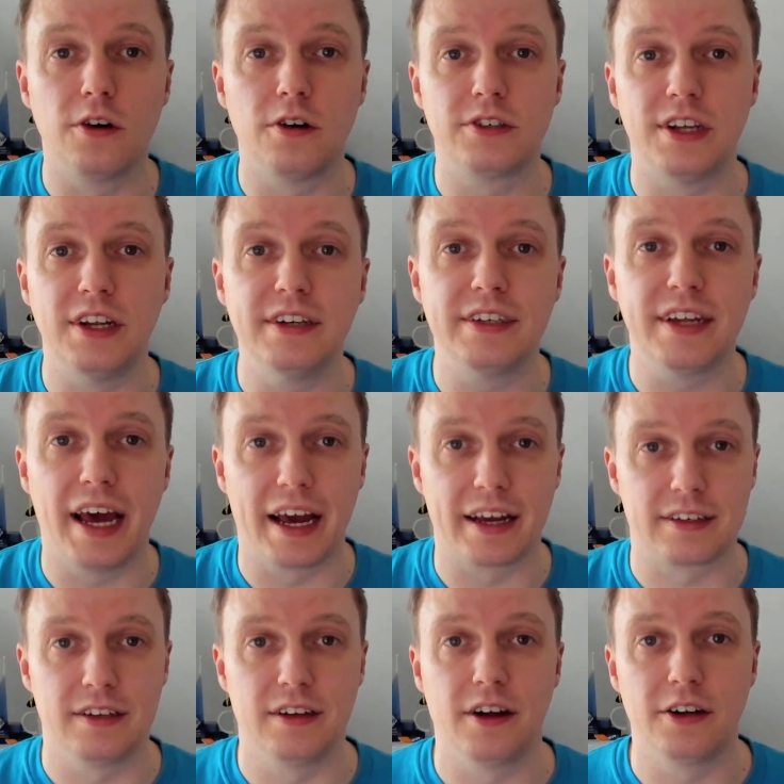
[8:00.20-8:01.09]

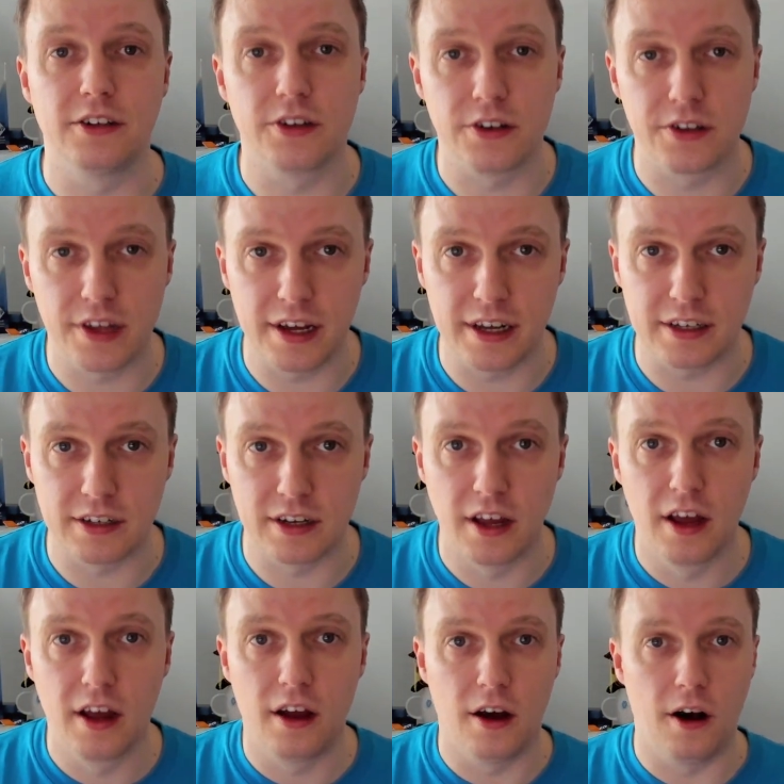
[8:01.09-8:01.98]
syntax and nicer things.
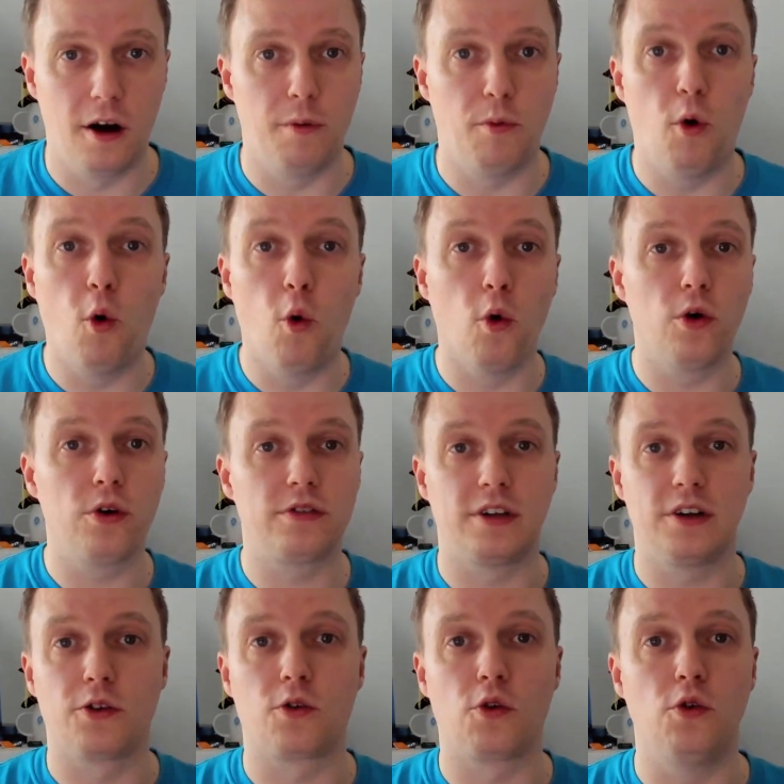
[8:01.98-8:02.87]
Um, or
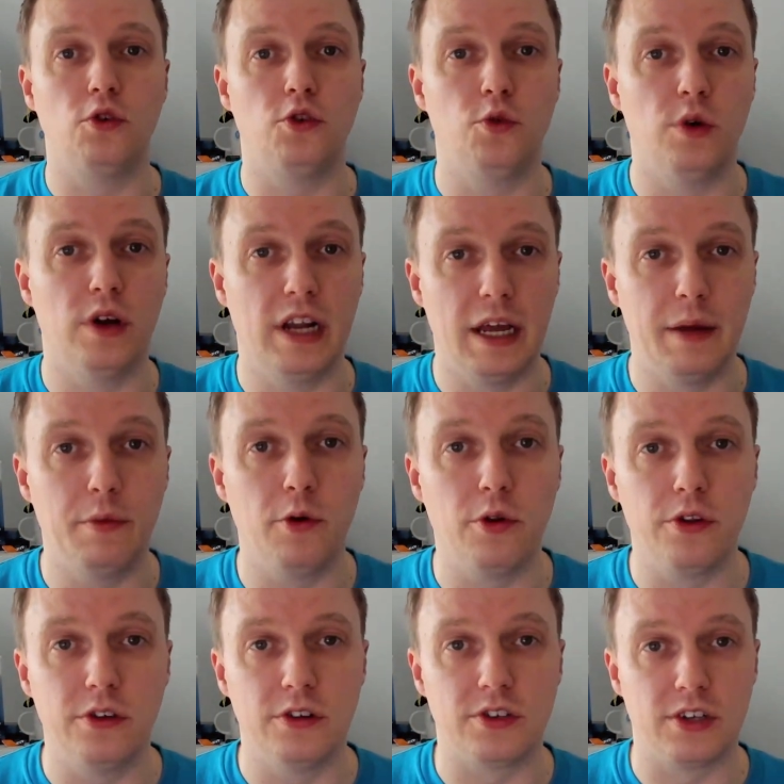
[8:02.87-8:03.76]
they're going to
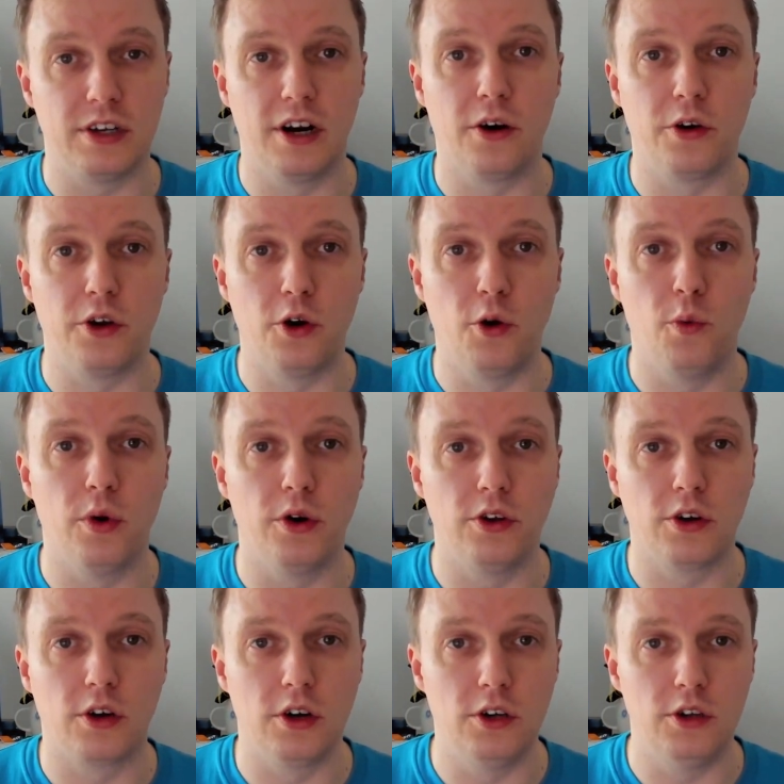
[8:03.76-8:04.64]
enable the scenario where
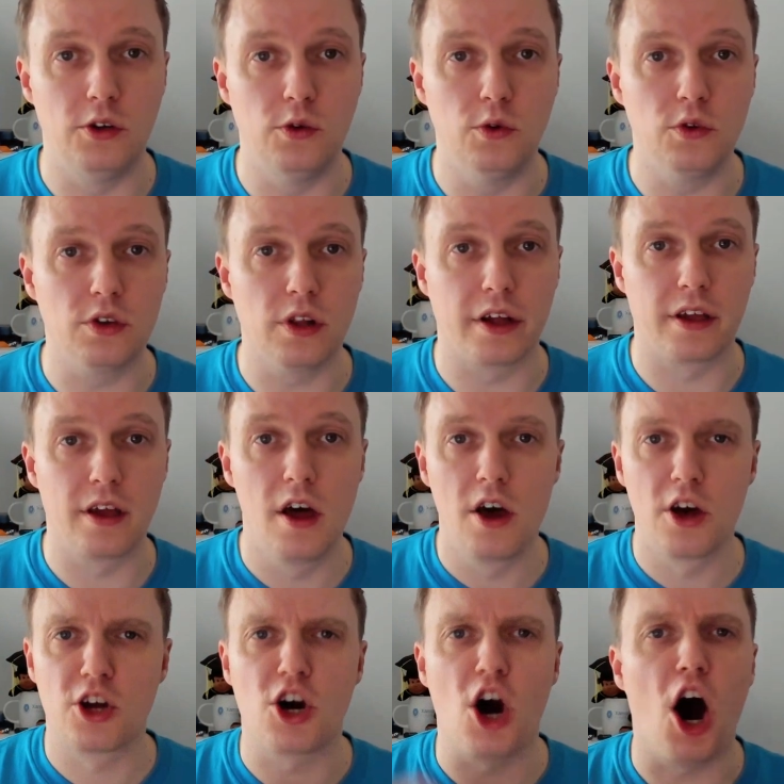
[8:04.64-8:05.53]
you can use like
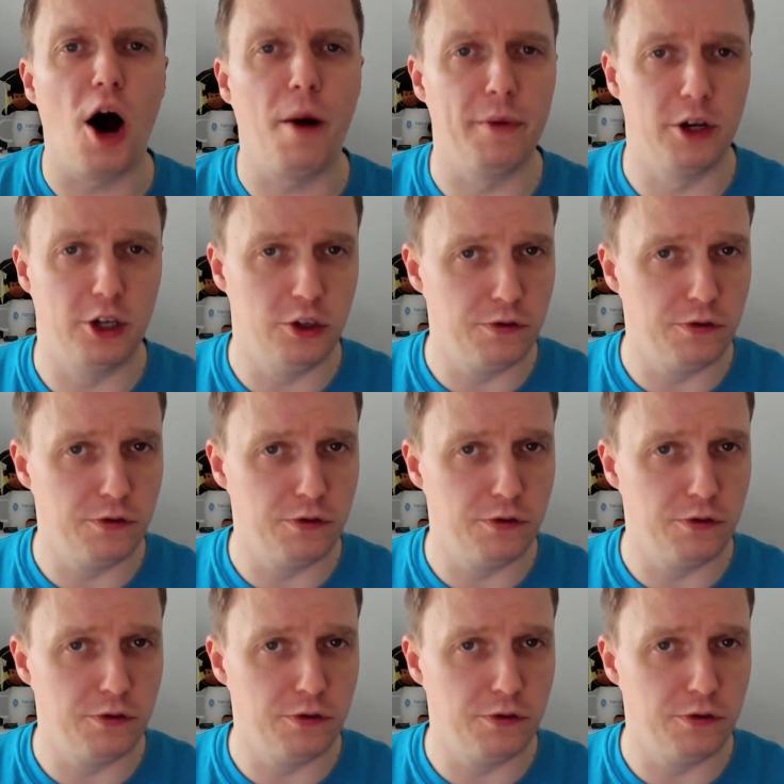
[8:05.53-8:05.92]
Comet.